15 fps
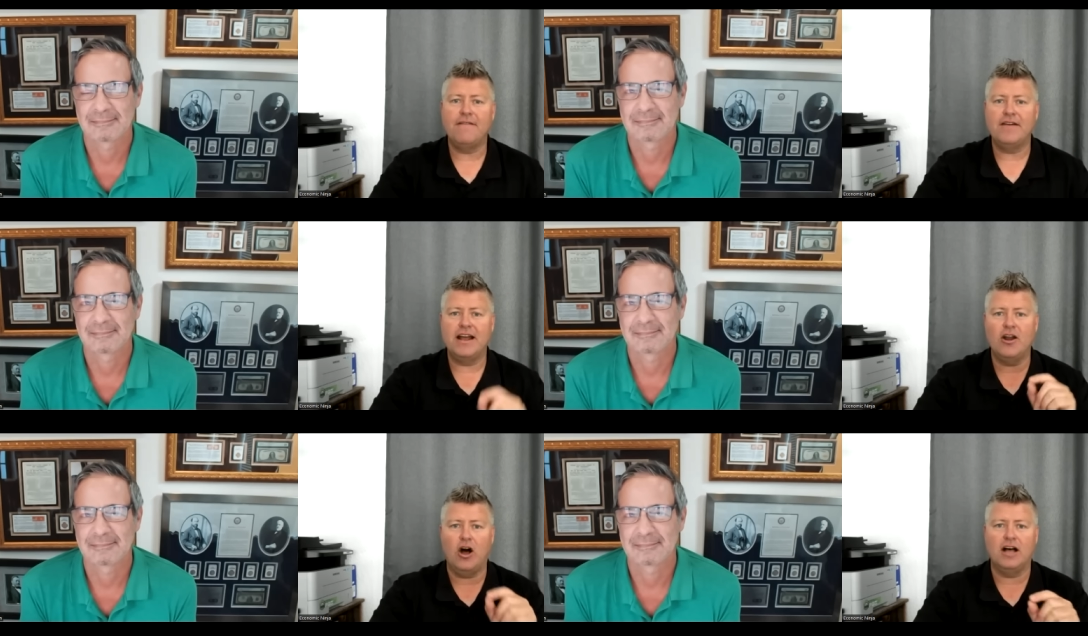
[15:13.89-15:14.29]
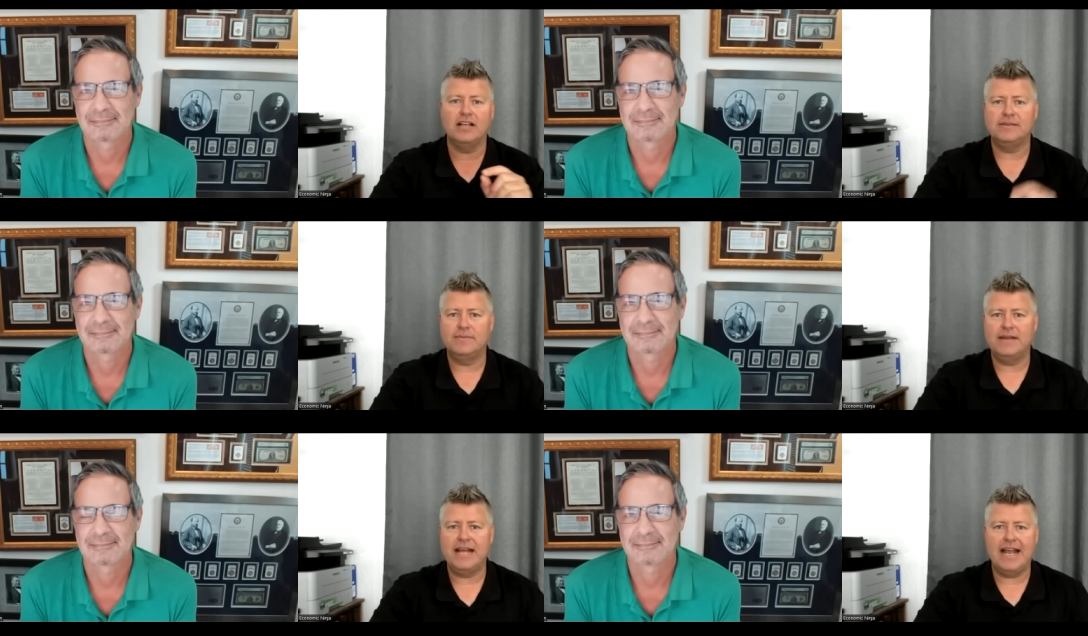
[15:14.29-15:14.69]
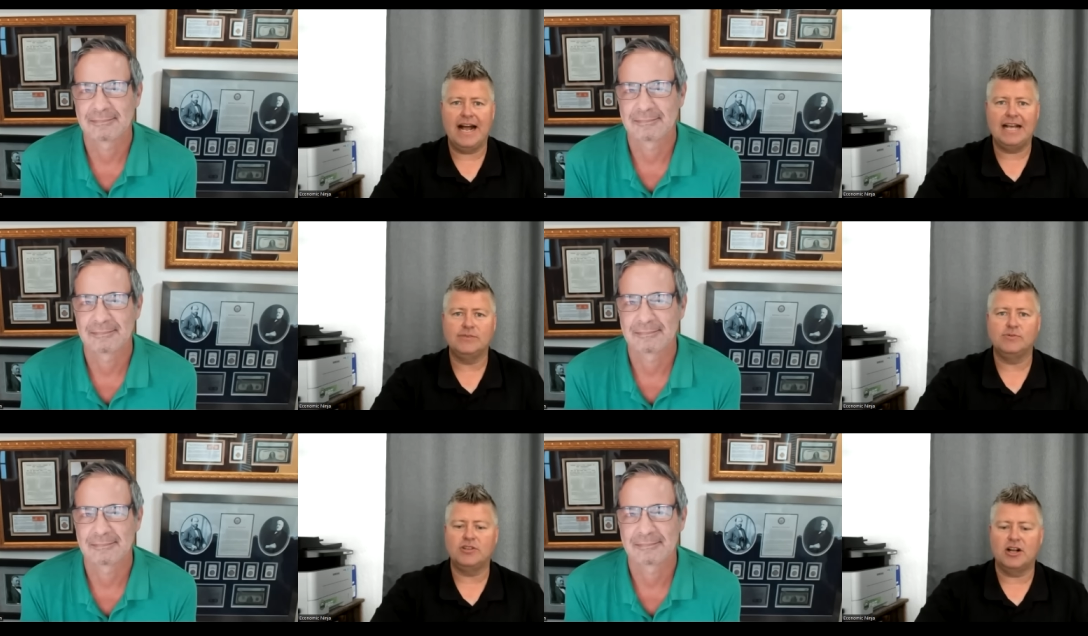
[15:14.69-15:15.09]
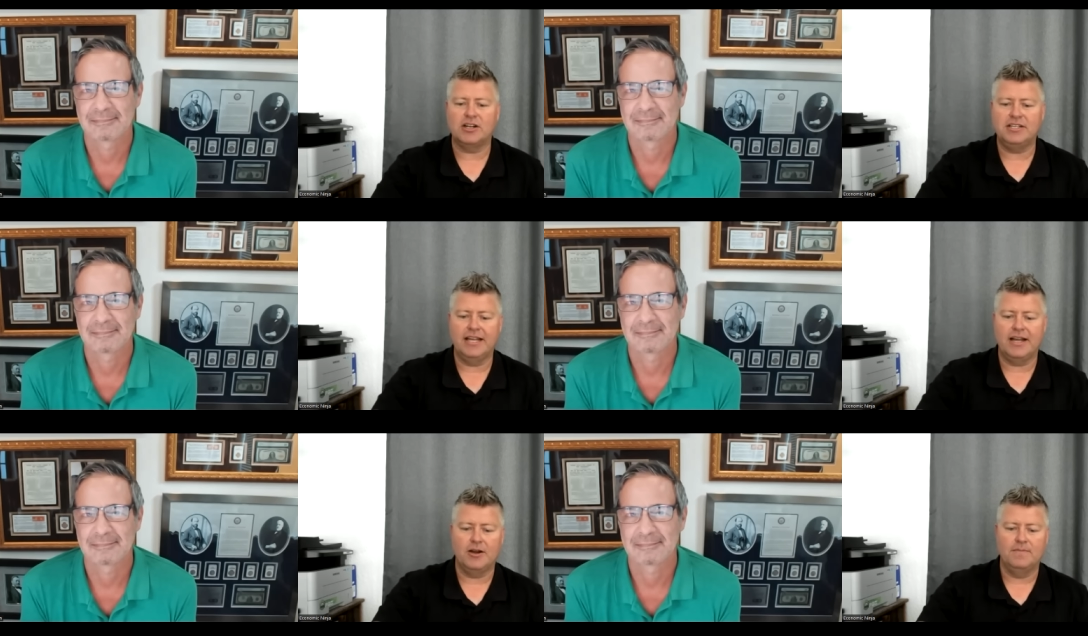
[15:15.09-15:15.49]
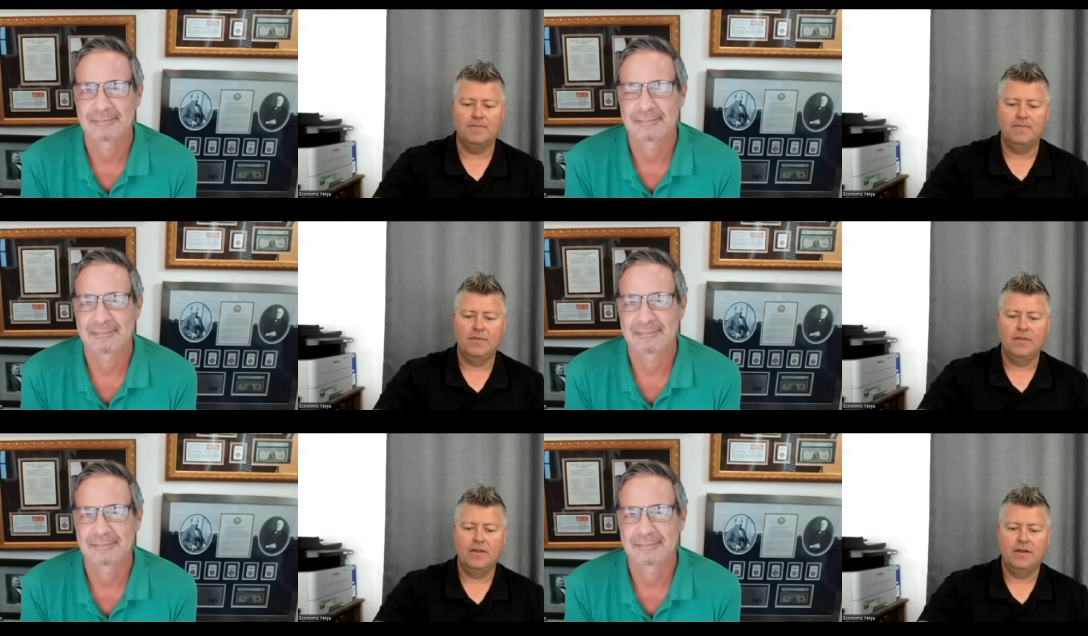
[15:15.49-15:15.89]
Speaker 1: Have an awesome day, guys. We'll talk to you
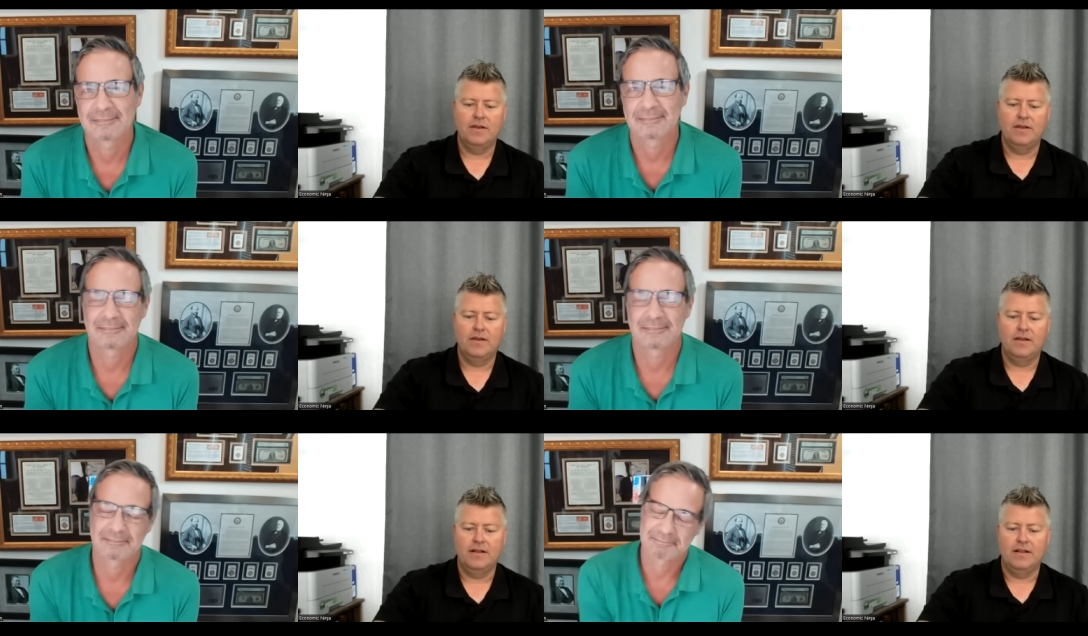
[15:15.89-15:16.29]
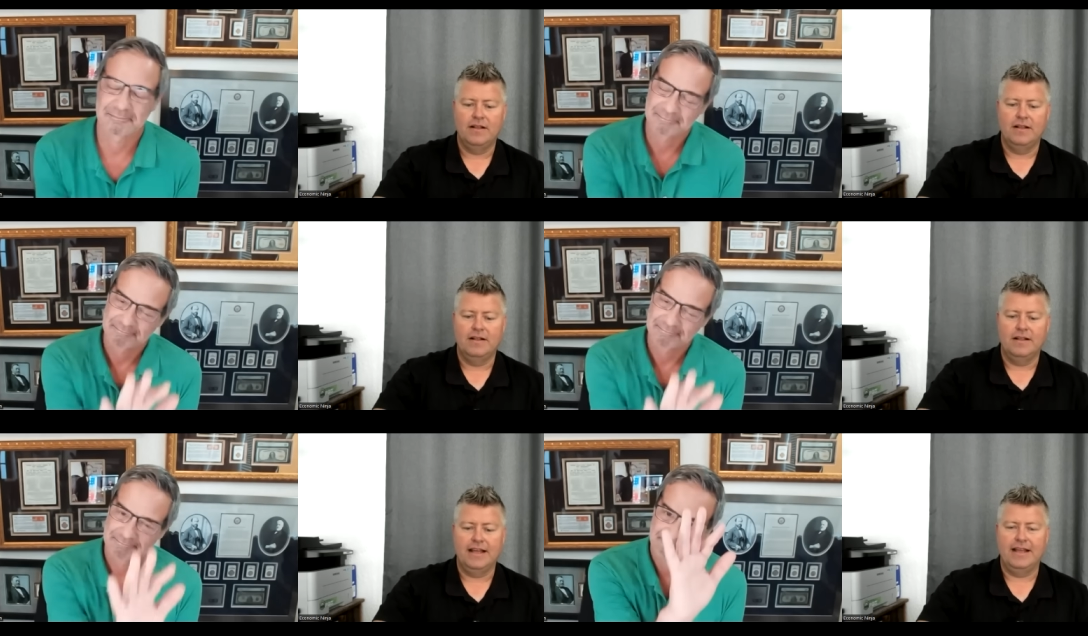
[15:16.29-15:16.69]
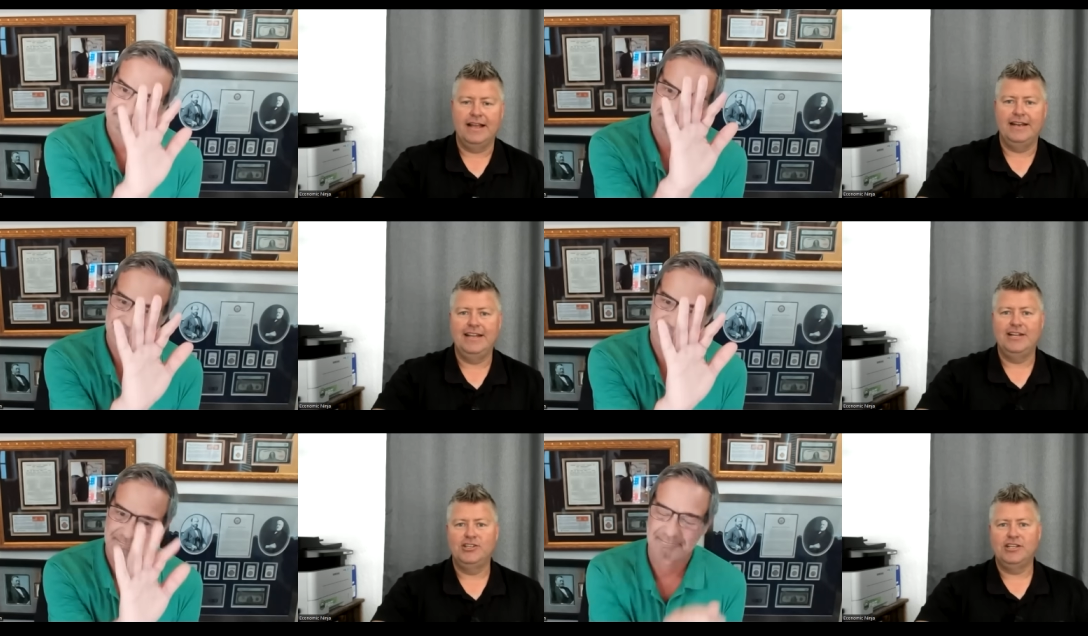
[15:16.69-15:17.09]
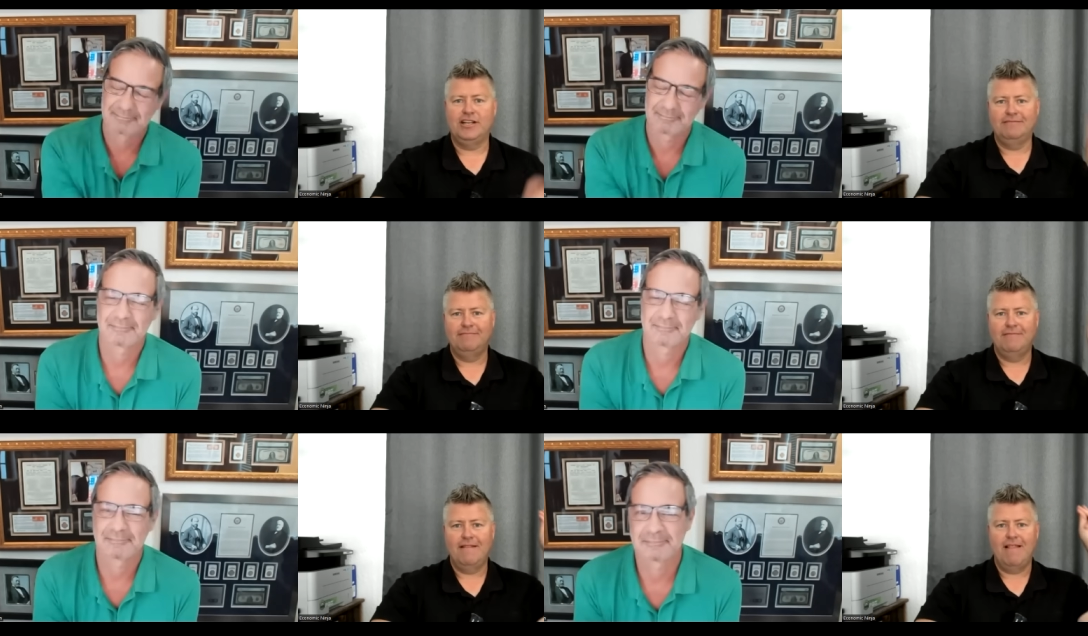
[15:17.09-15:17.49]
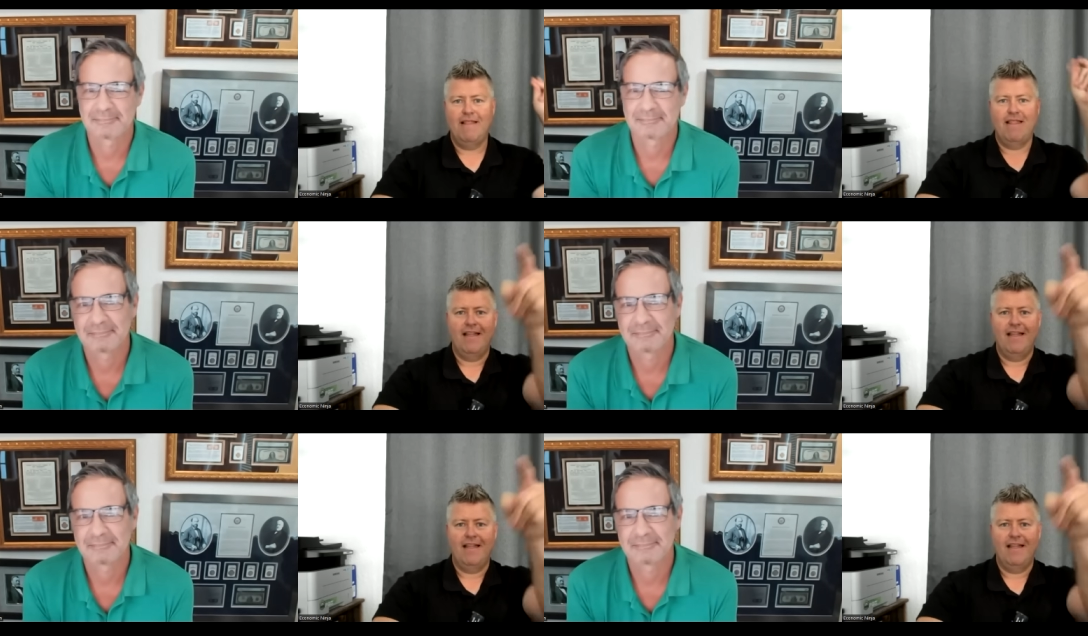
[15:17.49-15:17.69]
later. Ninja